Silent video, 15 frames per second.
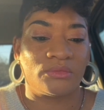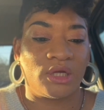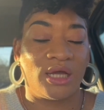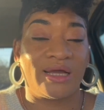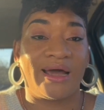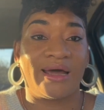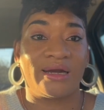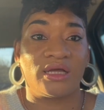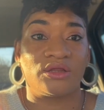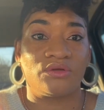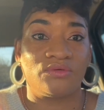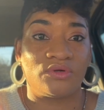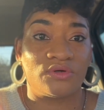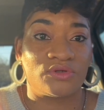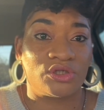It got in
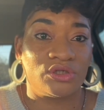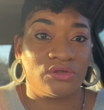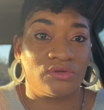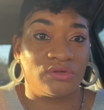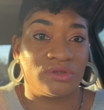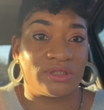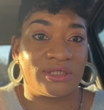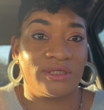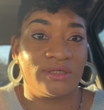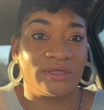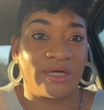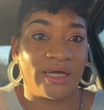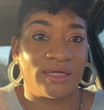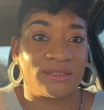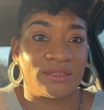through those children's ear
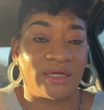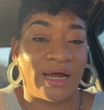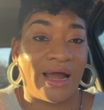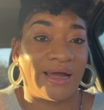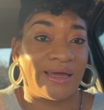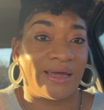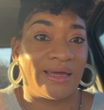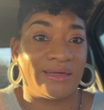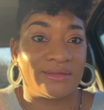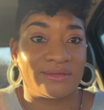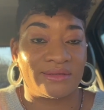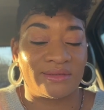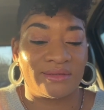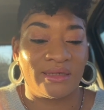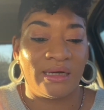gates and eye
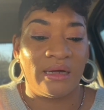gates.